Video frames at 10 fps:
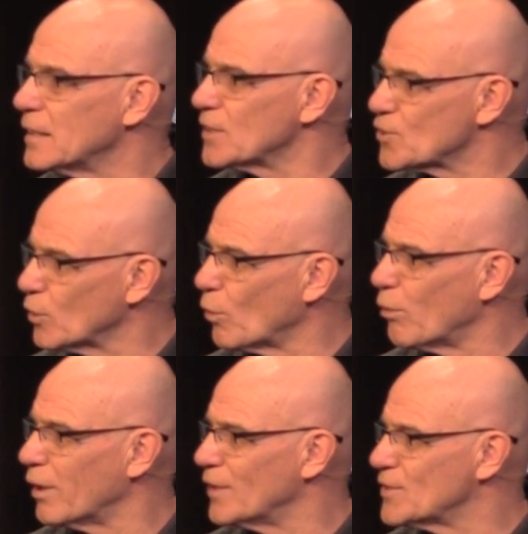is the
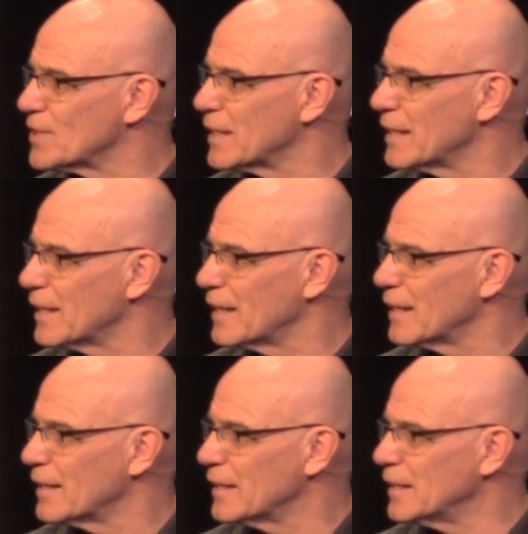Lord's.
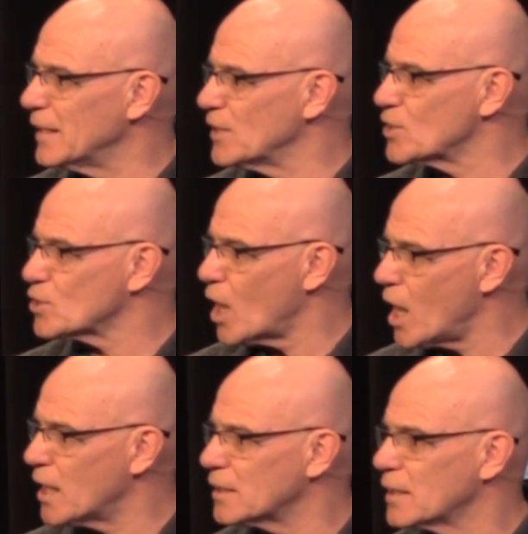It is
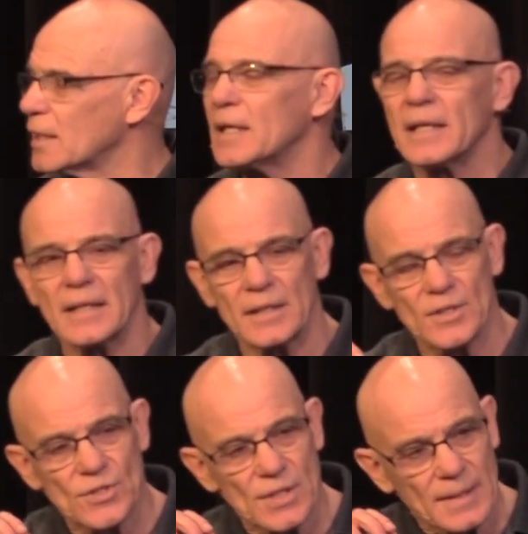taught, it
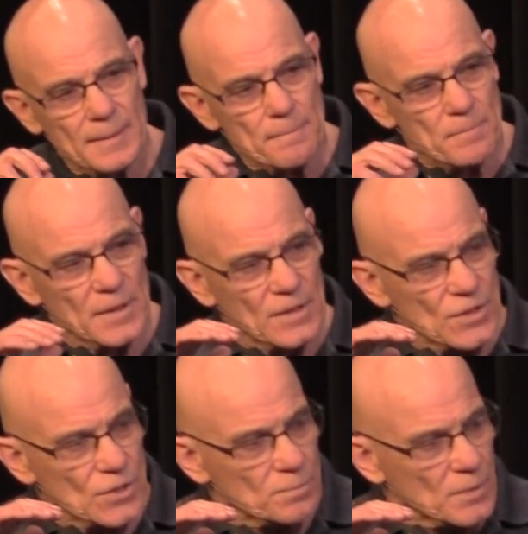is, it
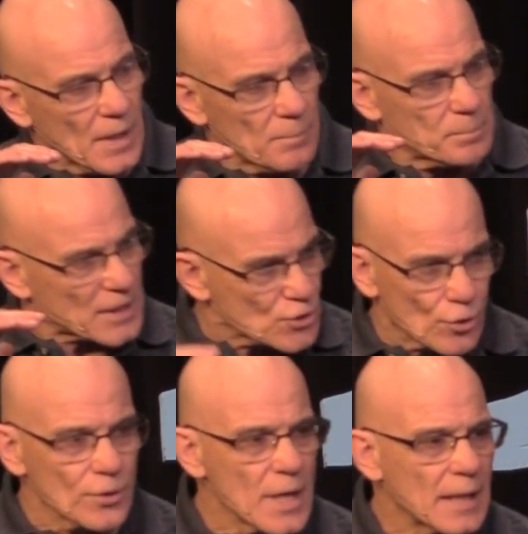is uh,
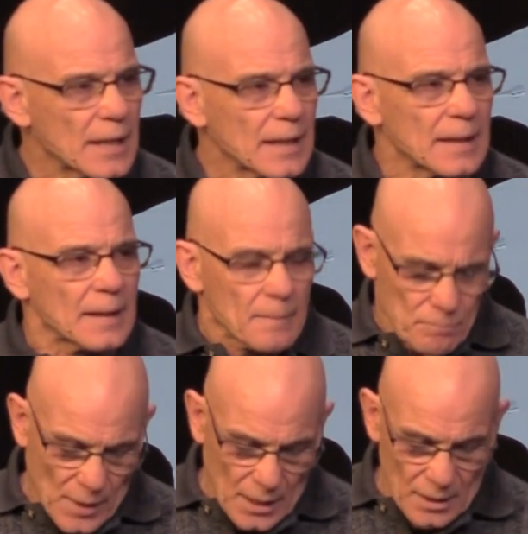pictured,
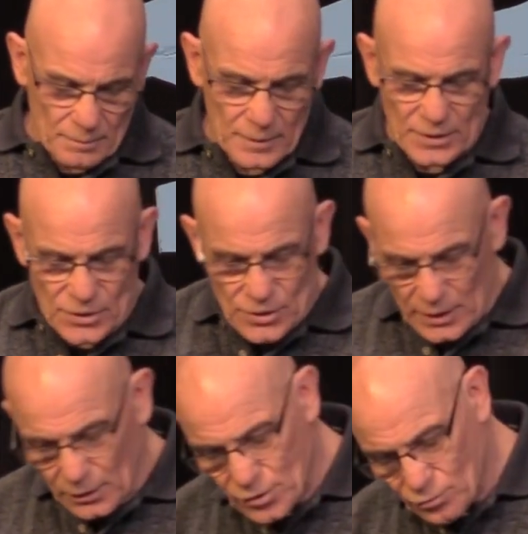uh, it is
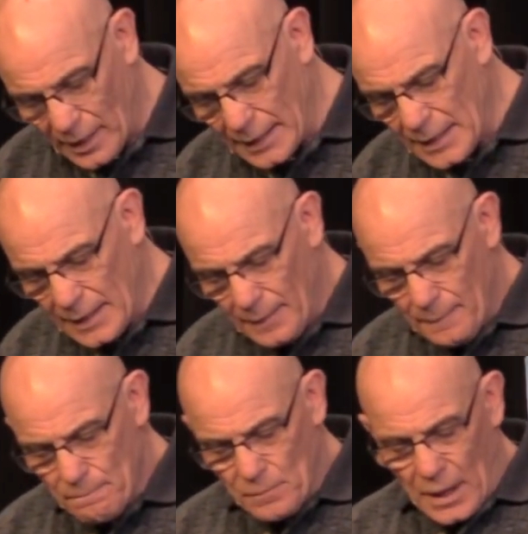illustrated.
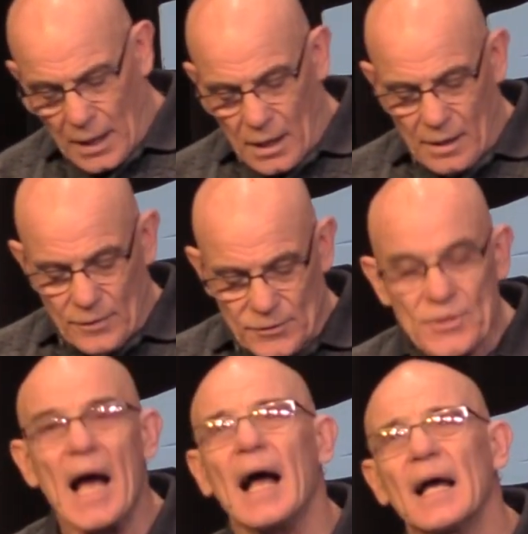Uh, the
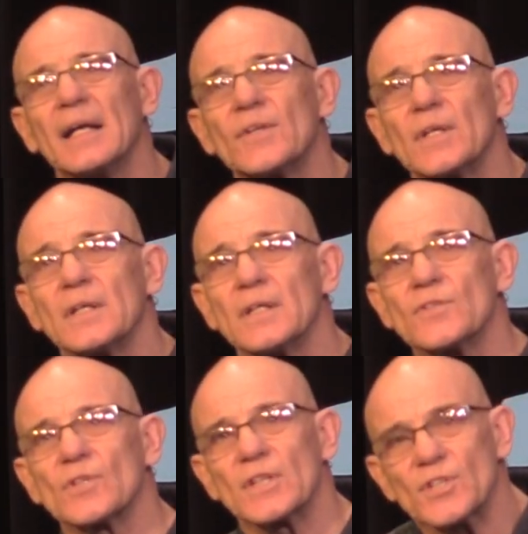tithe
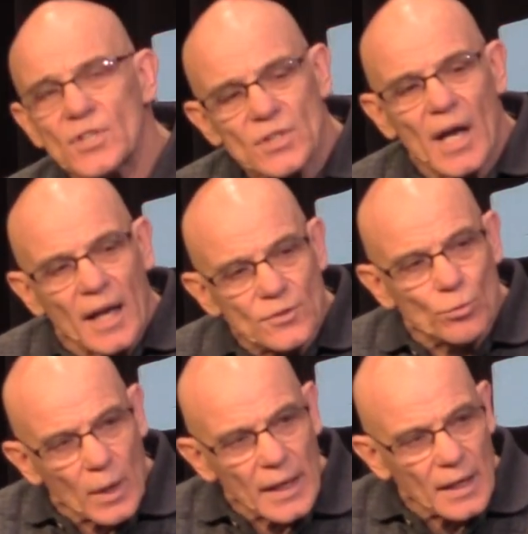is this is
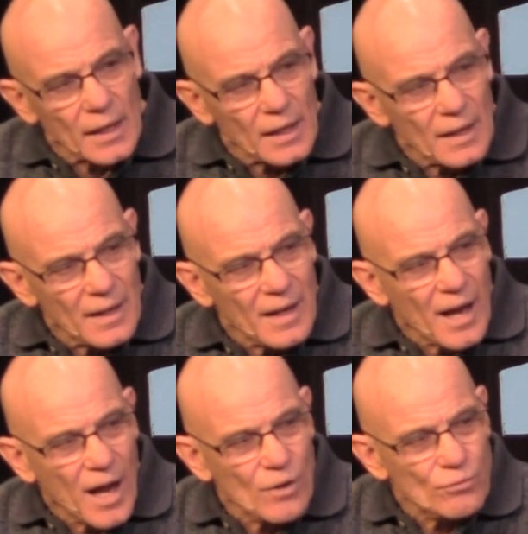God's way
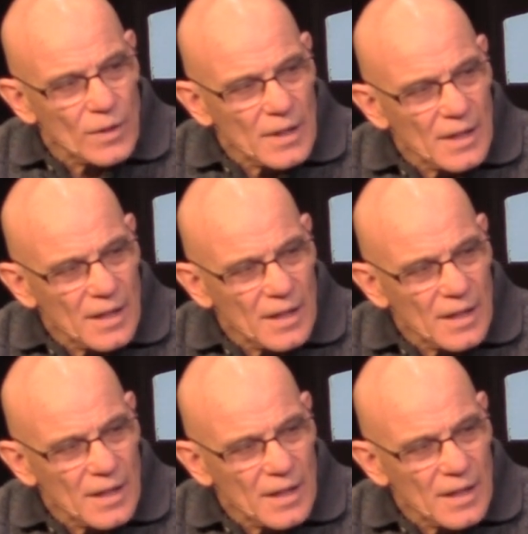of